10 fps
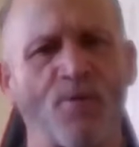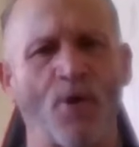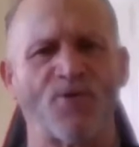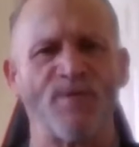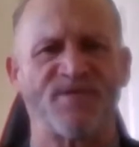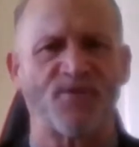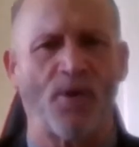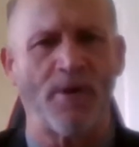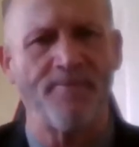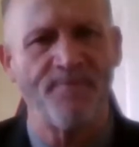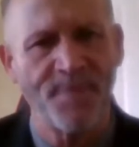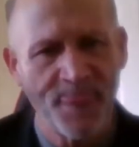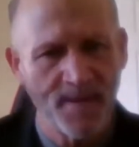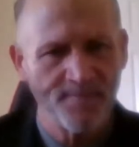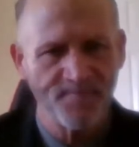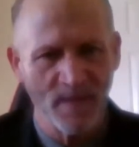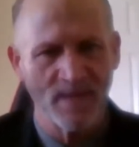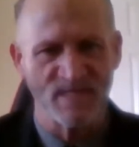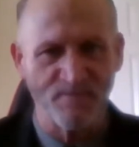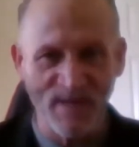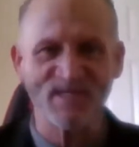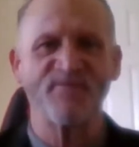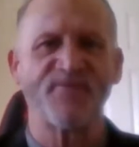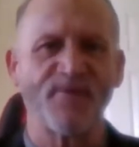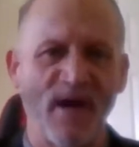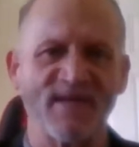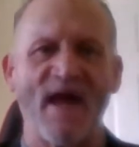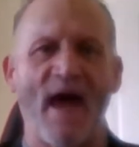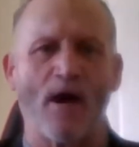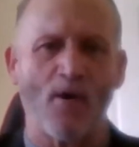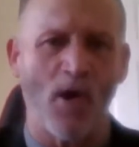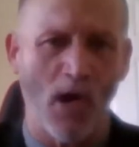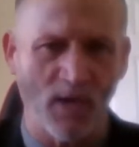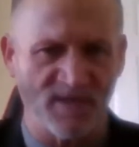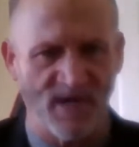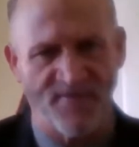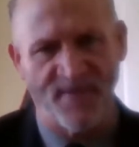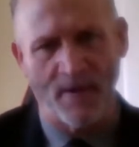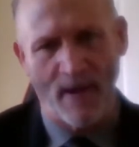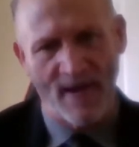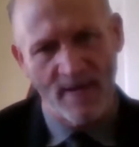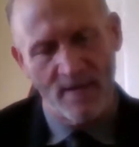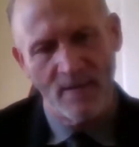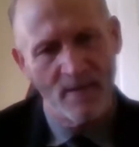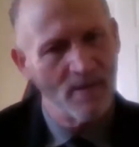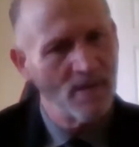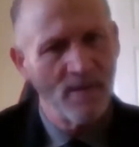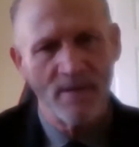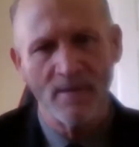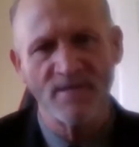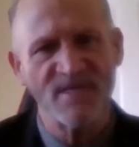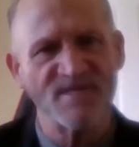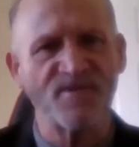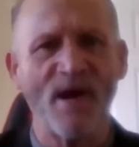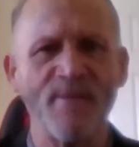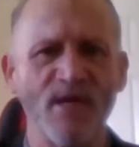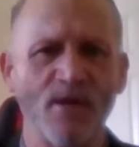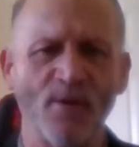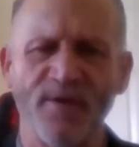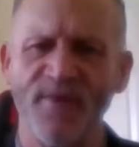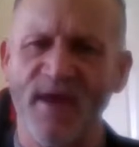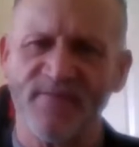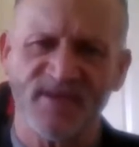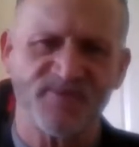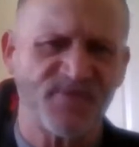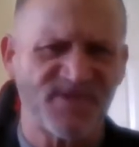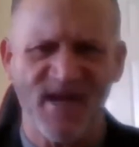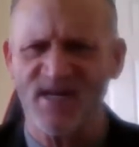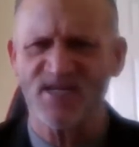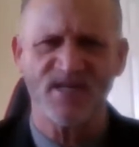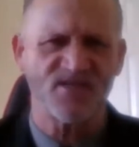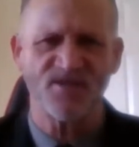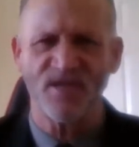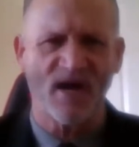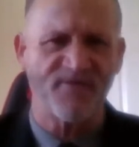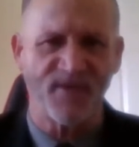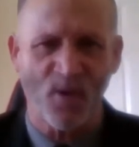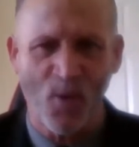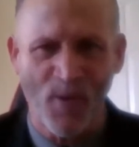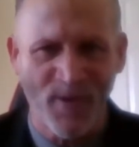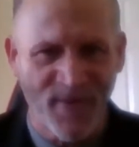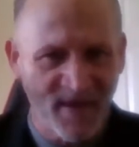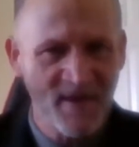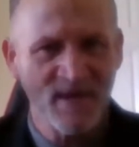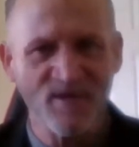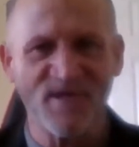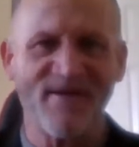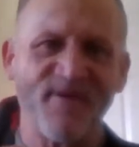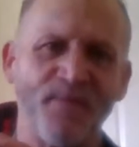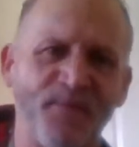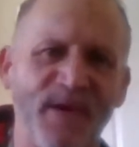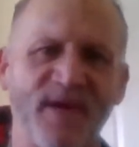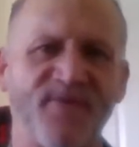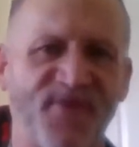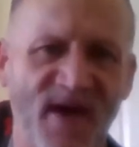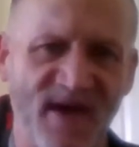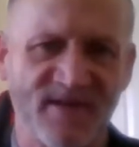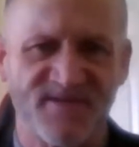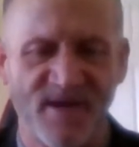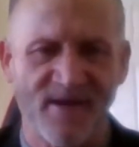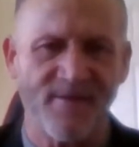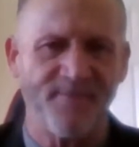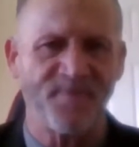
the grocery store, especially for us alcoholics out there, right? You know, Jesus Christ, when you go there and they have this section, it's usually off in the corner, and they usually have the big things,